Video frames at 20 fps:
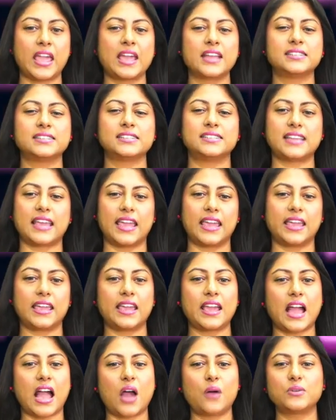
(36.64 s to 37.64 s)

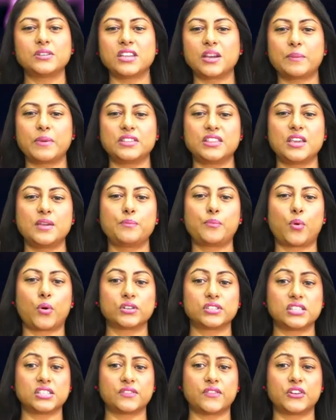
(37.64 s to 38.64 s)
Today, I want to talk about the
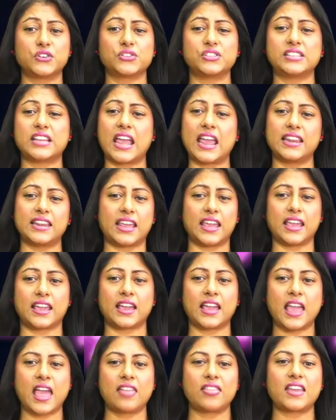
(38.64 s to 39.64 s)
importance of understanding
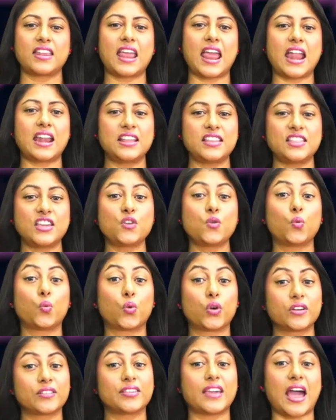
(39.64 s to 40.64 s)
that anything
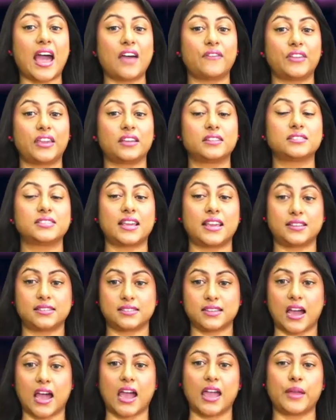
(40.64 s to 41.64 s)
worth having takes
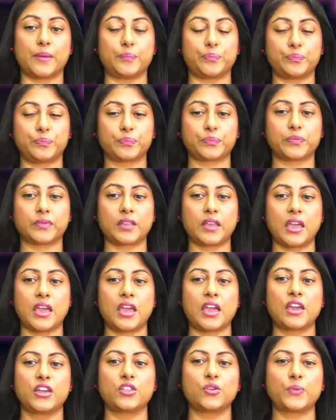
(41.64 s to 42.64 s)
time.
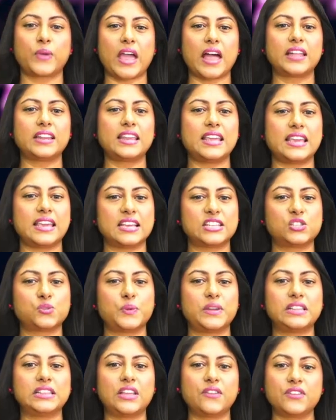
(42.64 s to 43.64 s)
The reality is,
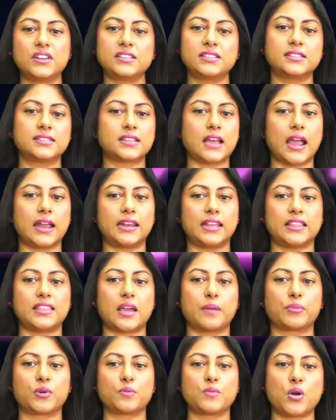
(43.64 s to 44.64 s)
we live in a society
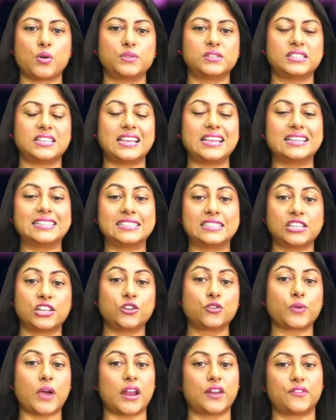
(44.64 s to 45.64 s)
that promotes instant
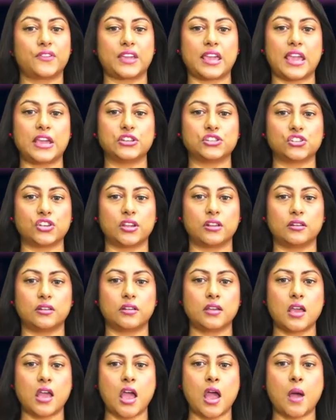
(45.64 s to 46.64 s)
gratification.
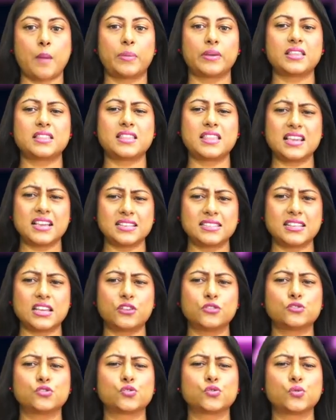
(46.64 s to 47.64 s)
But the things that
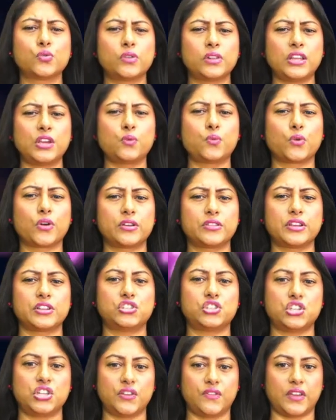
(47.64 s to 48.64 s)
are truly worth
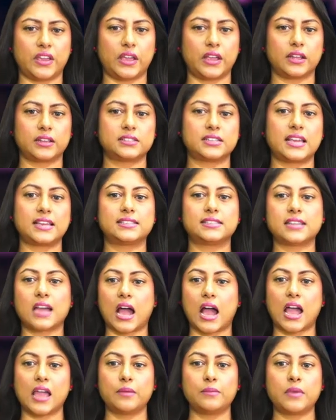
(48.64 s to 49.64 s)
achieving takes
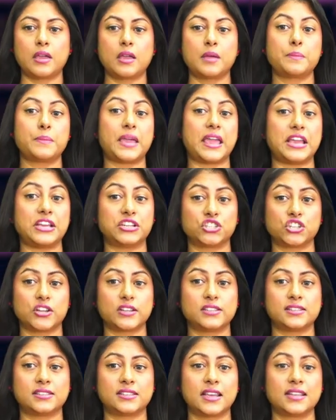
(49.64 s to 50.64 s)
time,
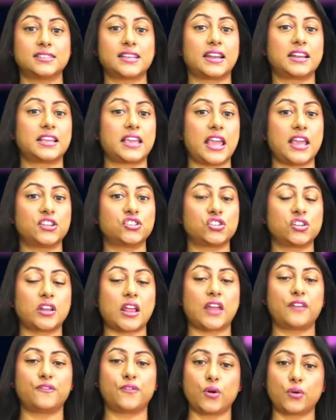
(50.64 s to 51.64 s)
patience, dedication,
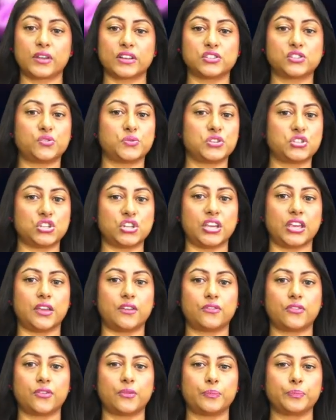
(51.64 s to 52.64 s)
and focus to
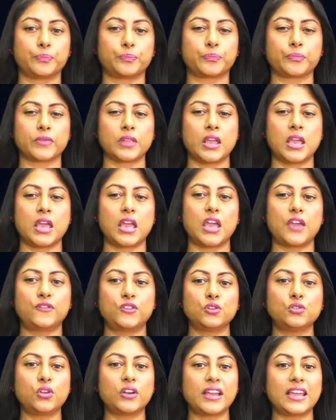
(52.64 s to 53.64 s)
achieve. If
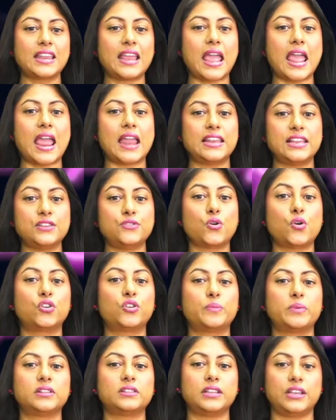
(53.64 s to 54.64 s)
you look at any
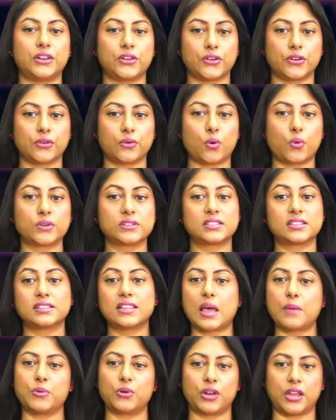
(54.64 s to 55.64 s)
notable leader or
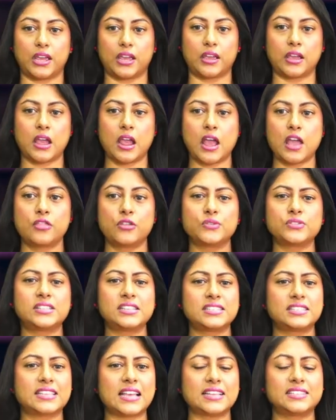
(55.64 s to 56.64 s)
celebrity, their
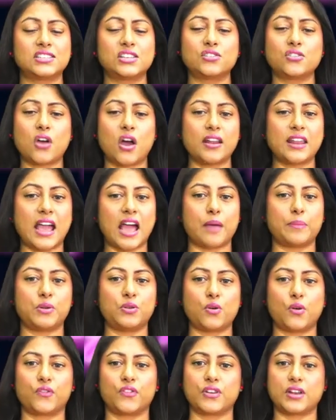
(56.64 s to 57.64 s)
success did not happen
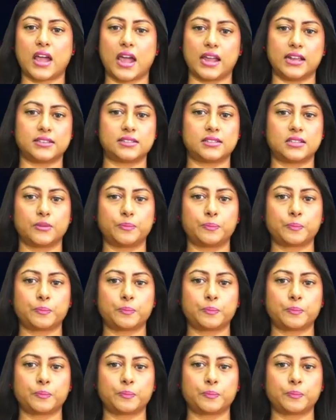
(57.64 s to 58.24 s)
overnight.